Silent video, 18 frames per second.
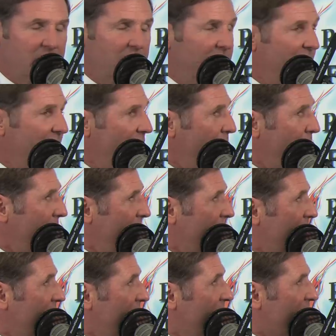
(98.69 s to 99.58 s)
Could he
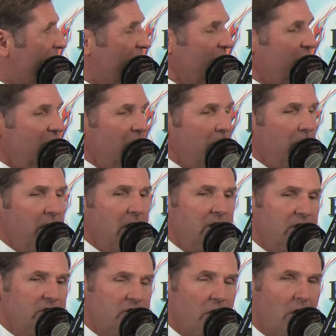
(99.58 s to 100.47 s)
be could he be
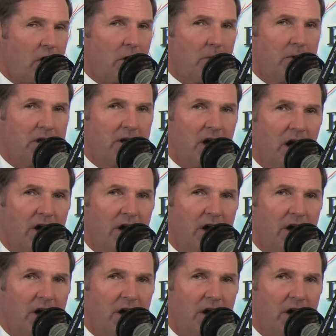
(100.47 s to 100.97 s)
determined